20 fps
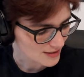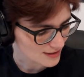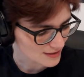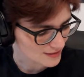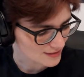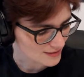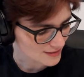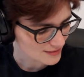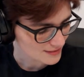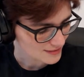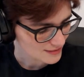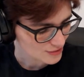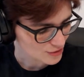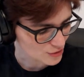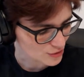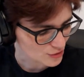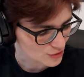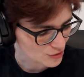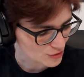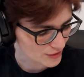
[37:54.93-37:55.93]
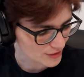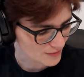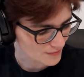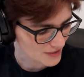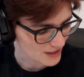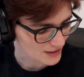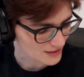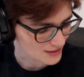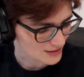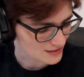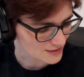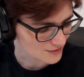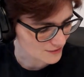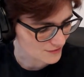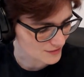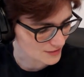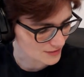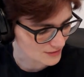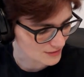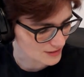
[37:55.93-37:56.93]
and show you what the magnetic
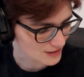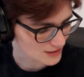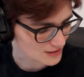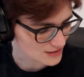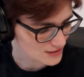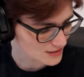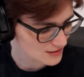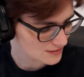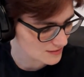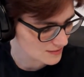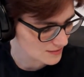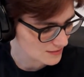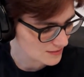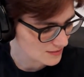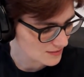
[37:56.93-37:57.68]
field does.